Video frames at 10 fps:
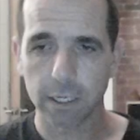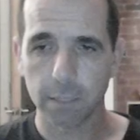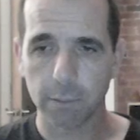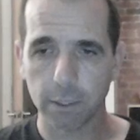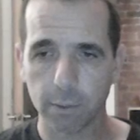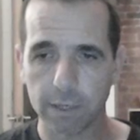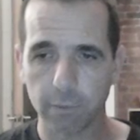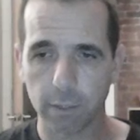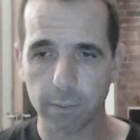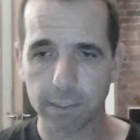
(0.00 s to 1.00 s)
By the way, if
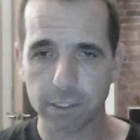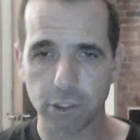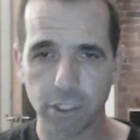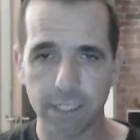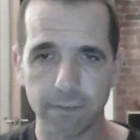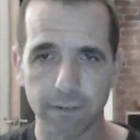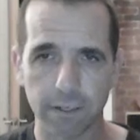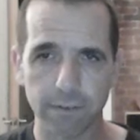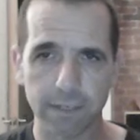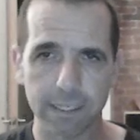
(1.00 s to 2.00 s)
white plays
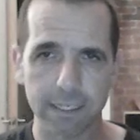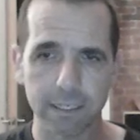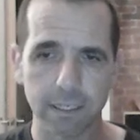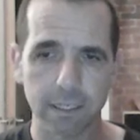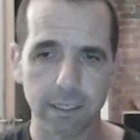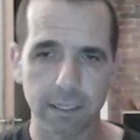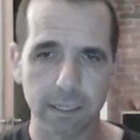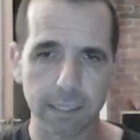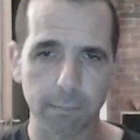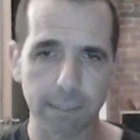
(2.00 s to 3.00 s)
g5 here,
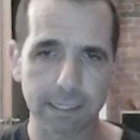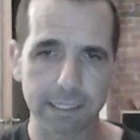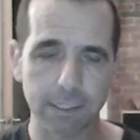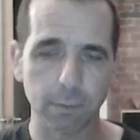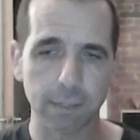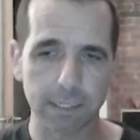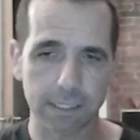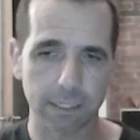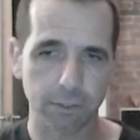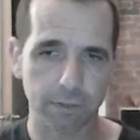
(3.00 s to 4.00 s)
then black still plays
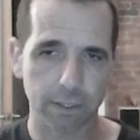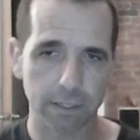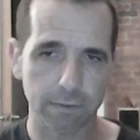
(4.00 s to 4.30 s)
h5.